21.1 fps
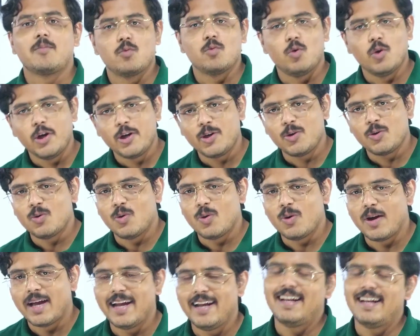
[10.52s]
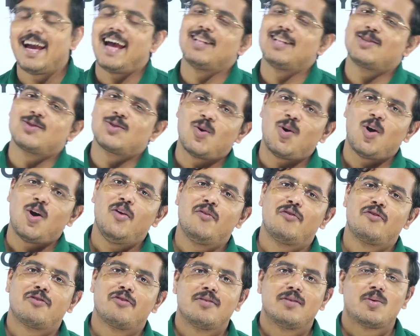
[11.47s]
going to go ahead and solve
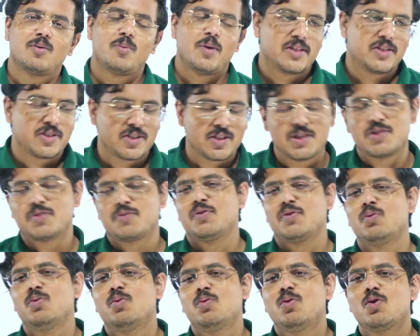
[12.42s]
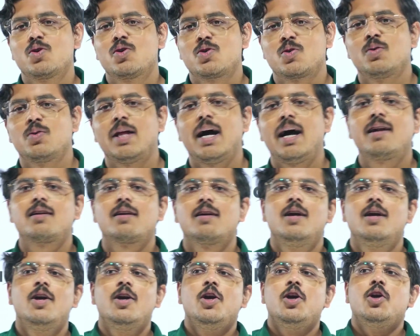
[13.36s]
questions for you so that
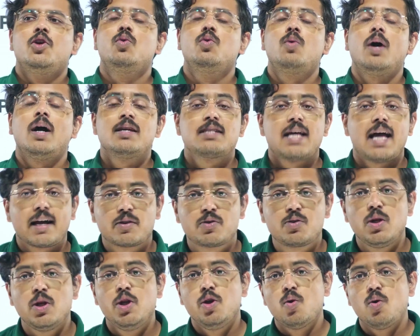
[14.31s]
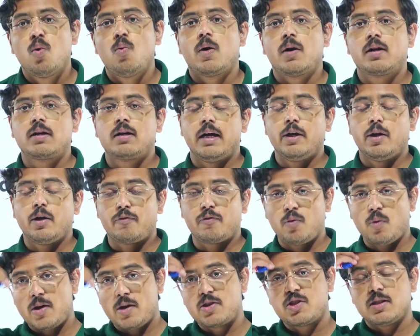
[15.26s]
you guys actually know what kind of
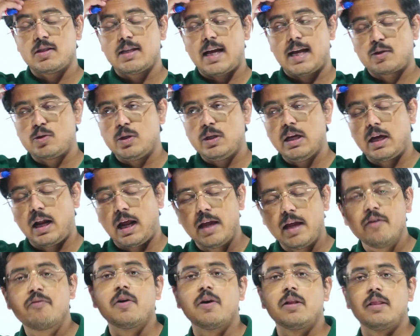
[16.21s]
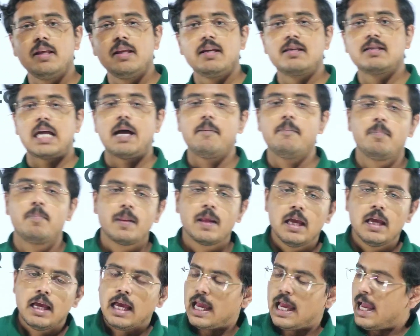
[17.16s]
questions actually arrive in the exam,
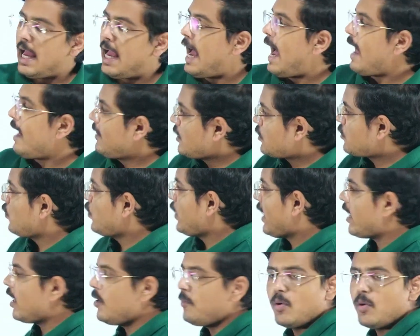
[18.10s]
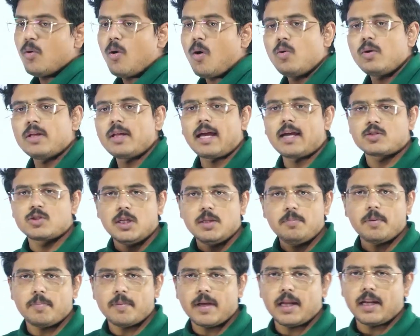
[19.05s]
and this would help you out in actually
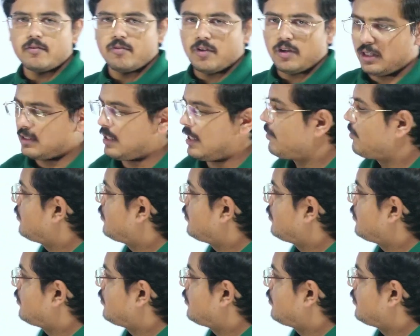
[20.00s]
preparing for exam,